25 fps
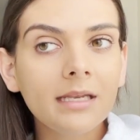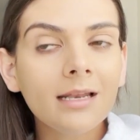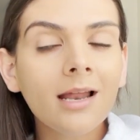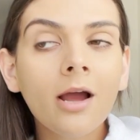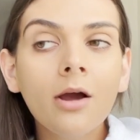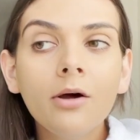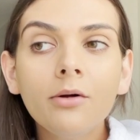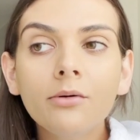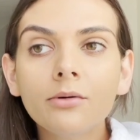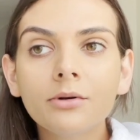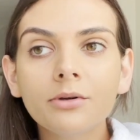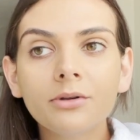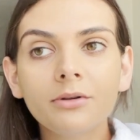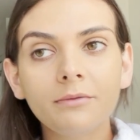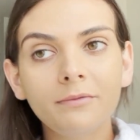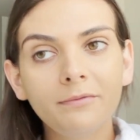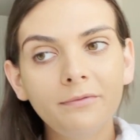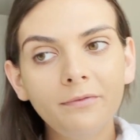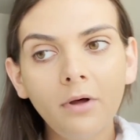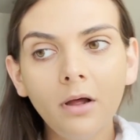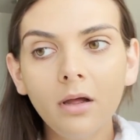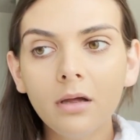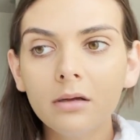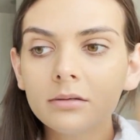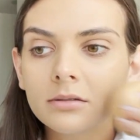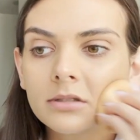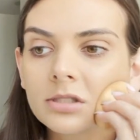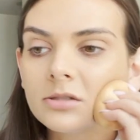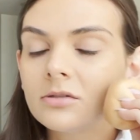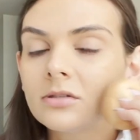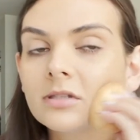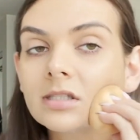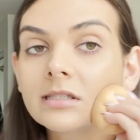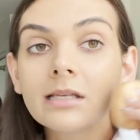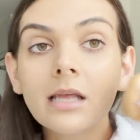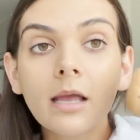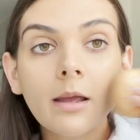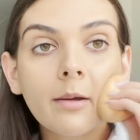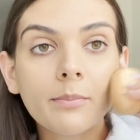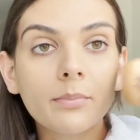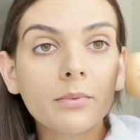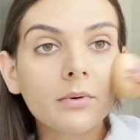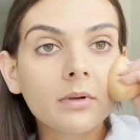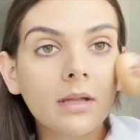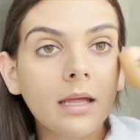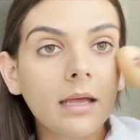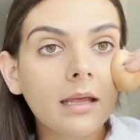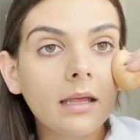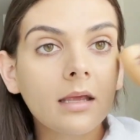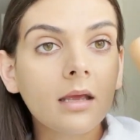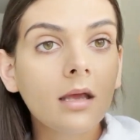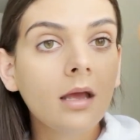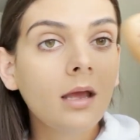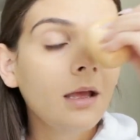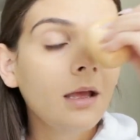out, or you fall, or you slip, or like